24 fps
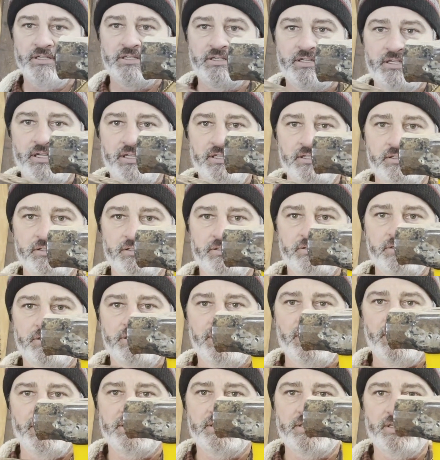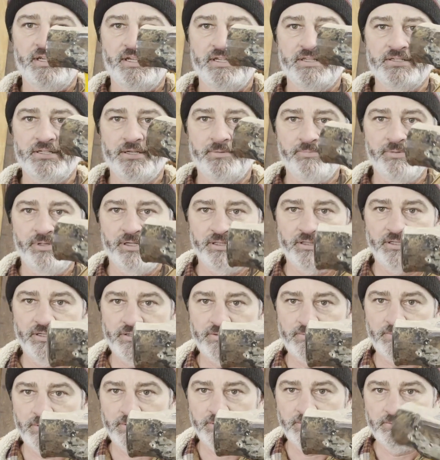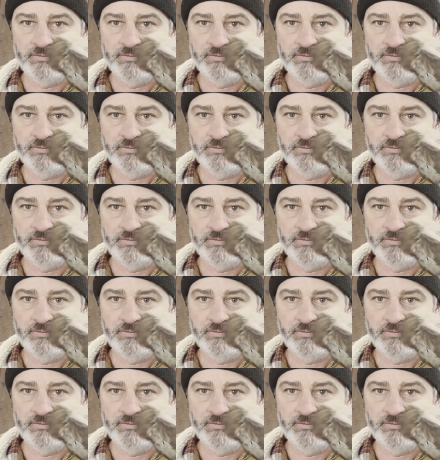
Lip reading: get the next size up like this one.